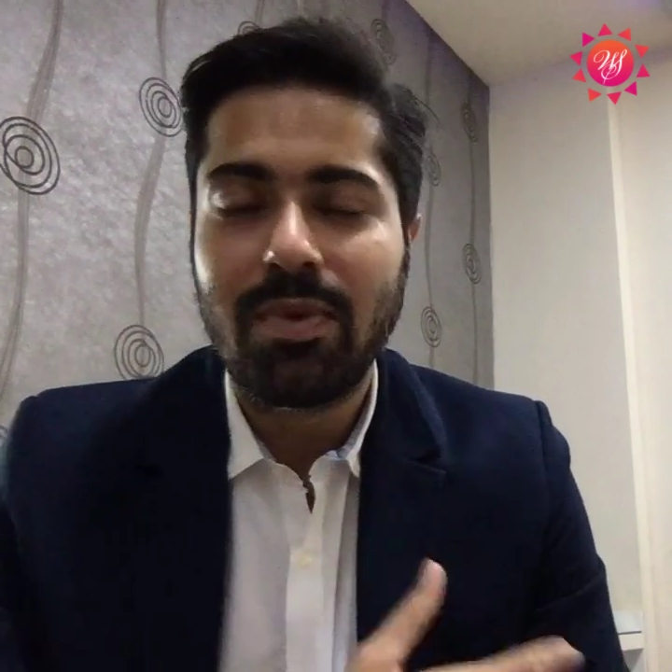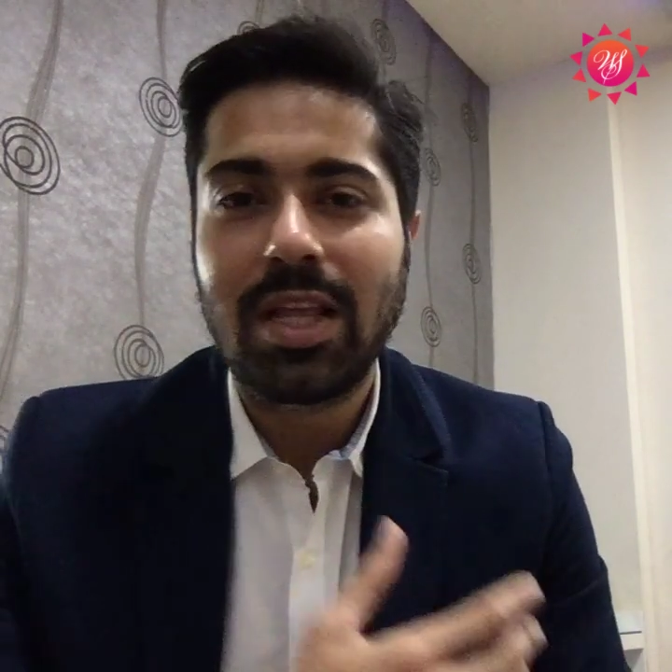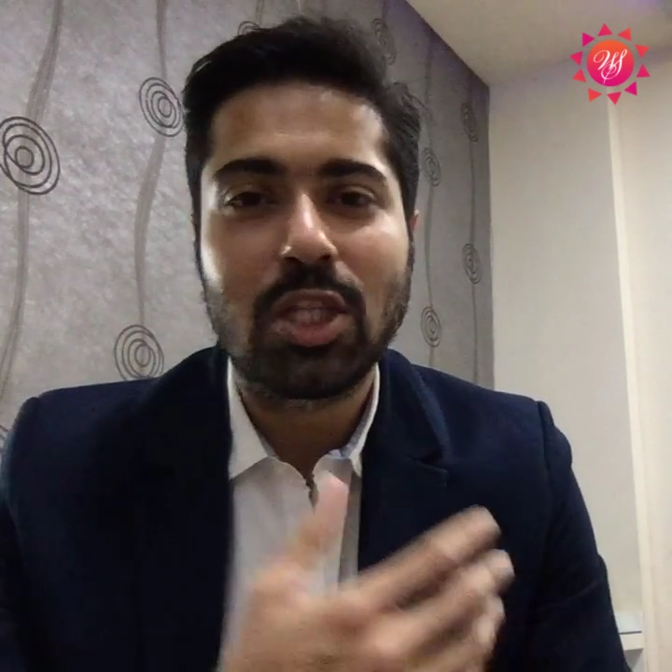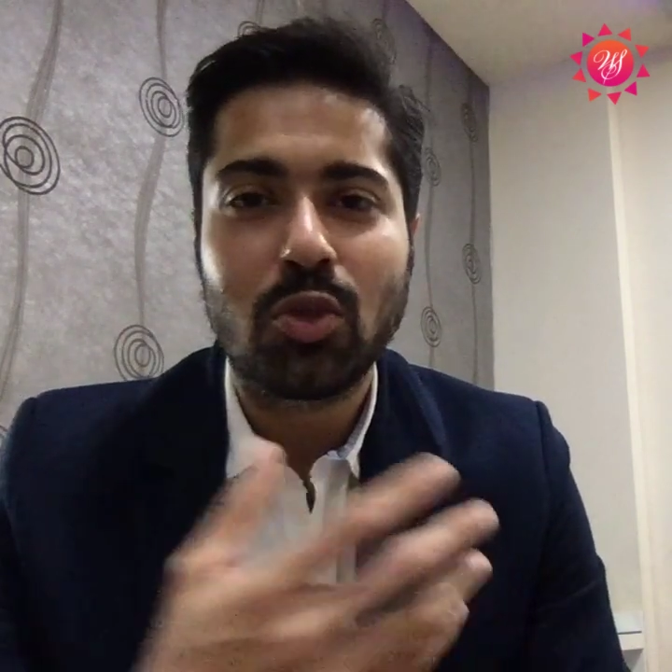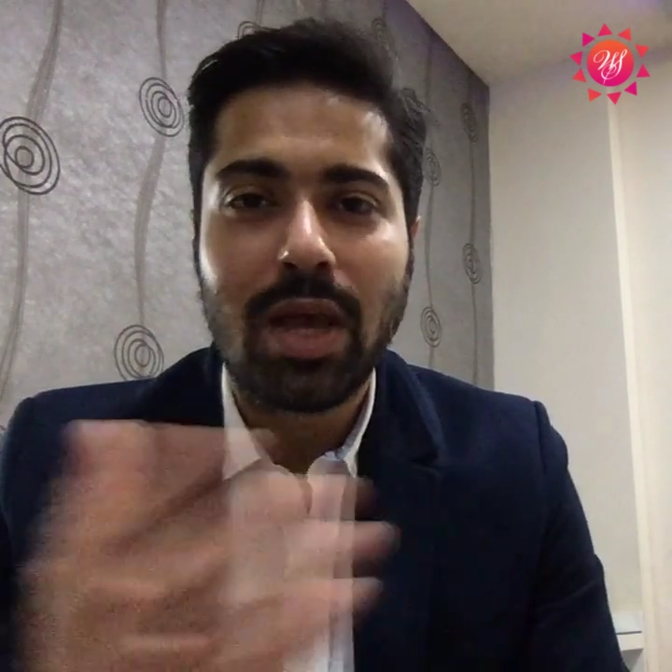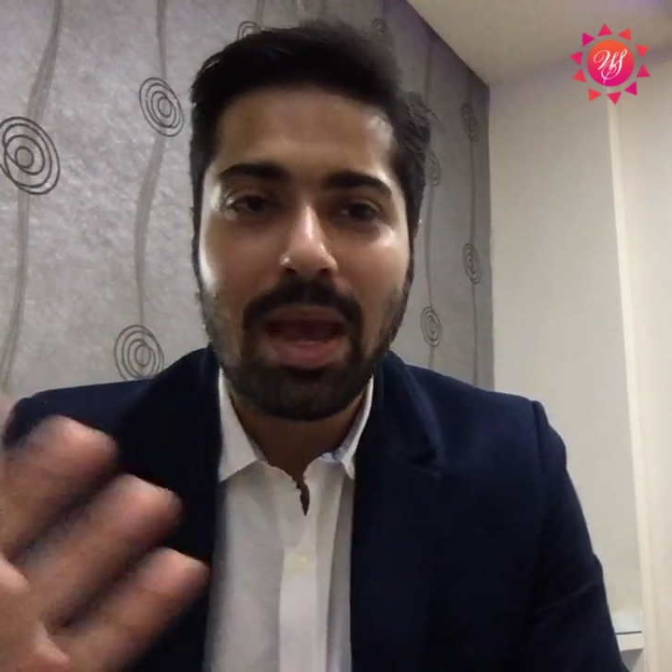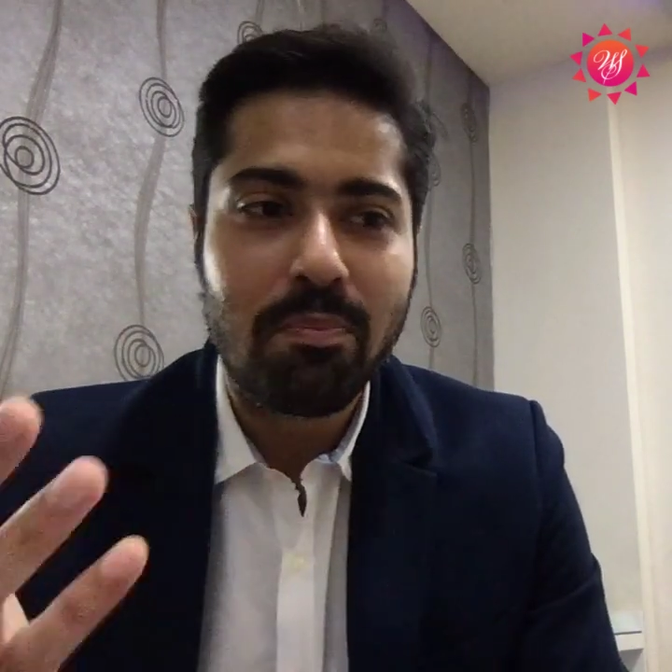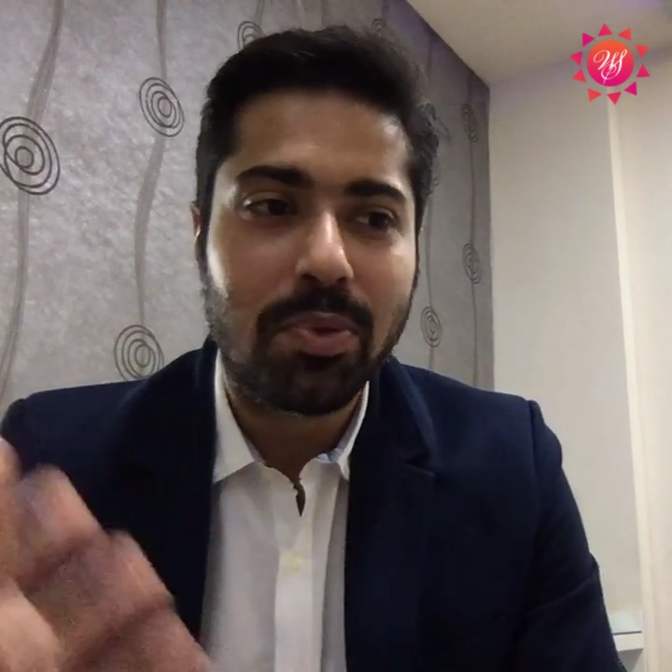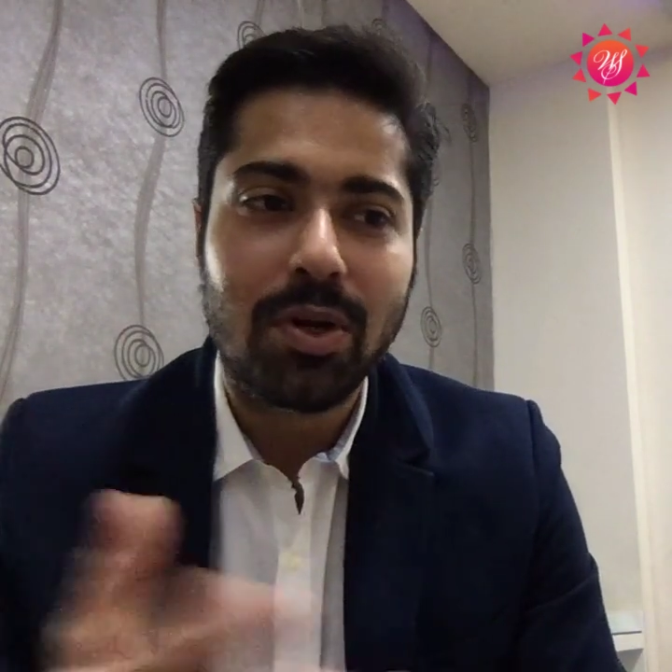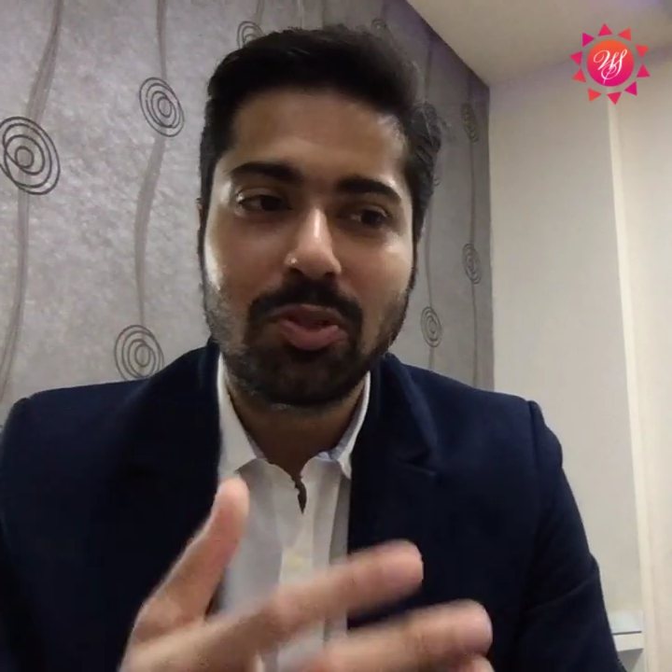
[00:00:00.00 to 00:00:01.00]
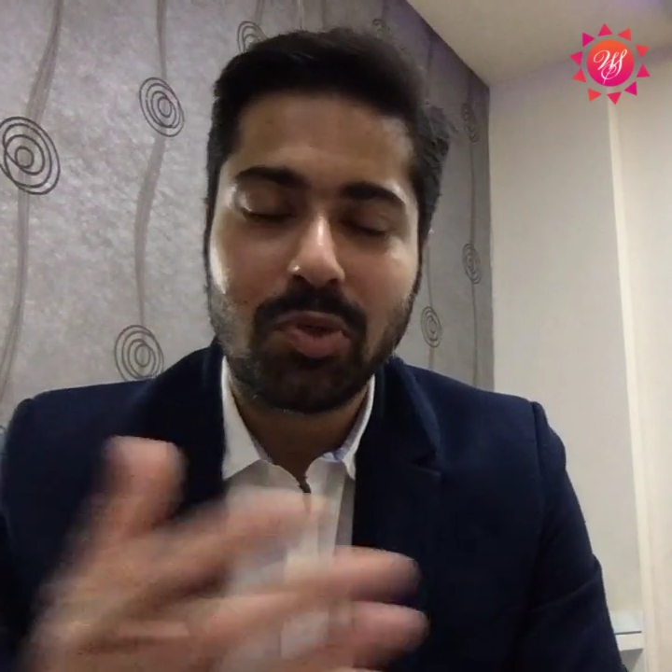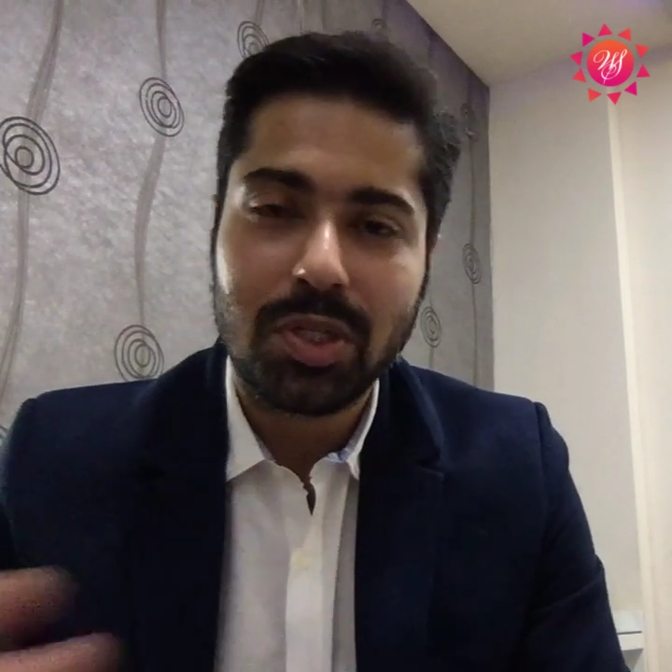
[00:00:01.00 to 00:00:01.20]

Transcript: whether it's your hampers,